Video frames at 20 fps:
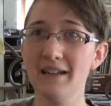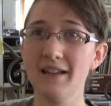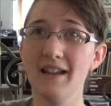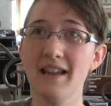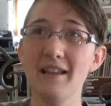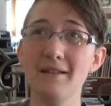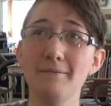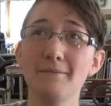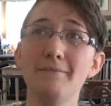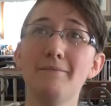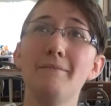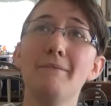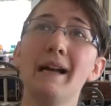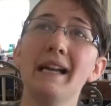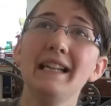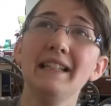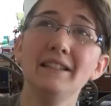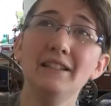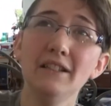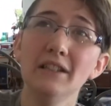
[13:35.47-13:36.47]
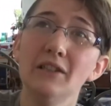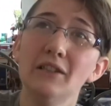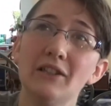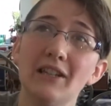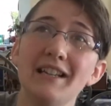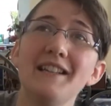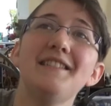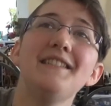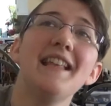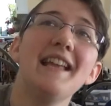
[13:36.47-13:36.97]
It might
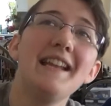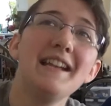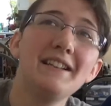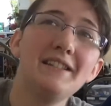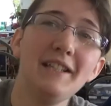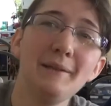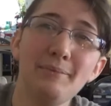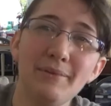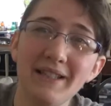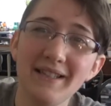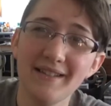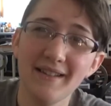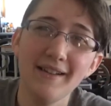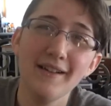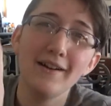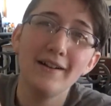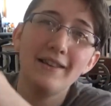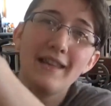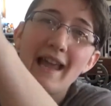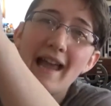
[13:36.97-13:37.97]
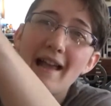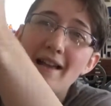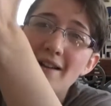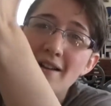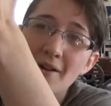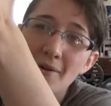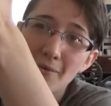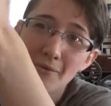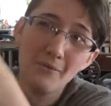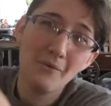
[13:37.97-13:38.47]
look aesthetically pleasing on that
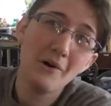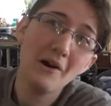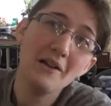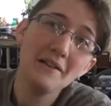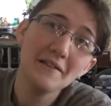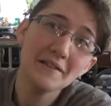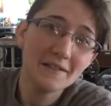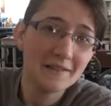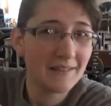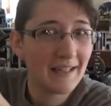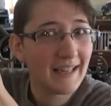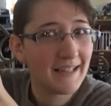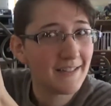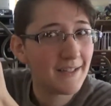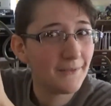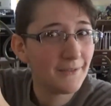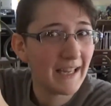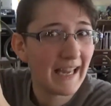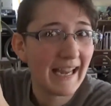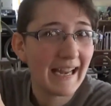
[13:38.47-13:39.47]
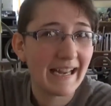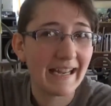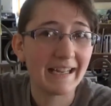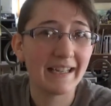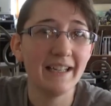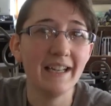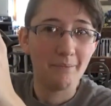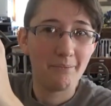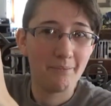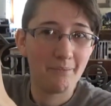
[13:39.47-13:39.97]
one slice of
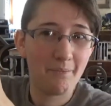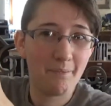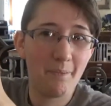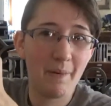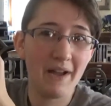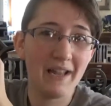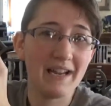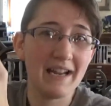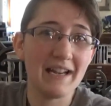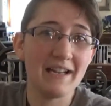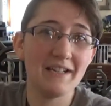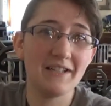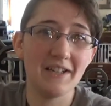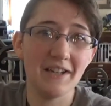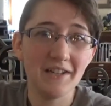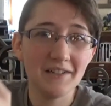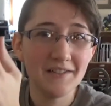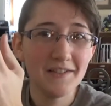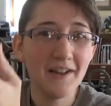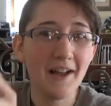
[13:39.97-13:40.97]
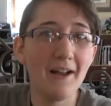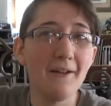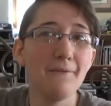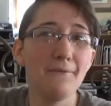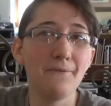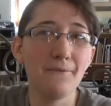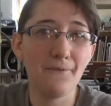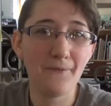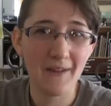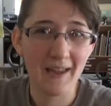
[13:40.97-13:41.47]
cake, but it does not
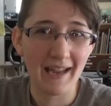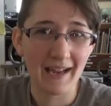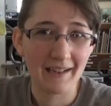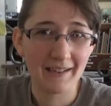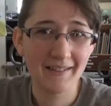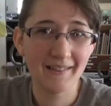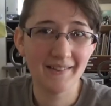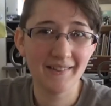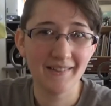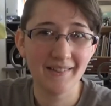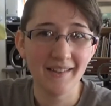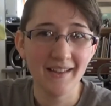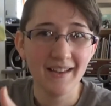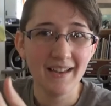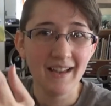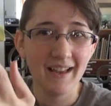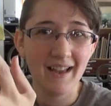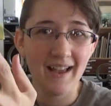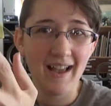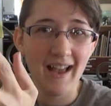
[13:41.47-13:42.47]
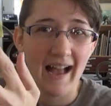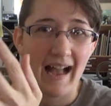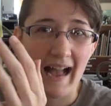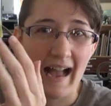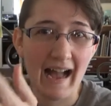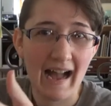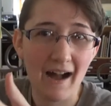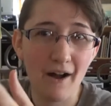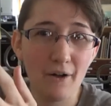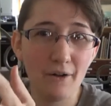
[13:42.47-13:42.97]
fix
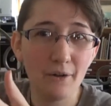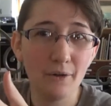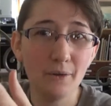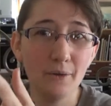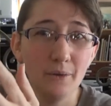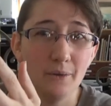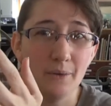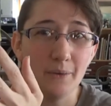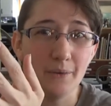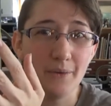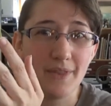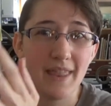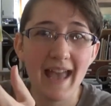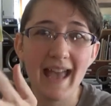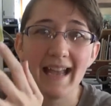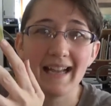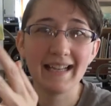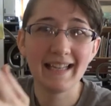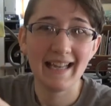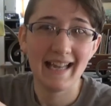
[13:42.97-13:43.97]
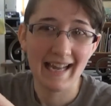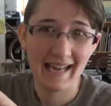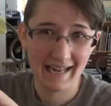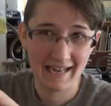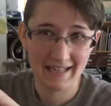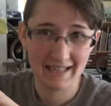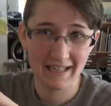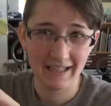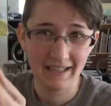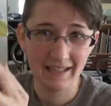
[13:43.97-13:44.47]
how that
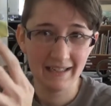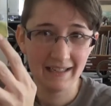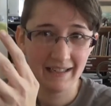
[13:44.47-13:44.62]
cake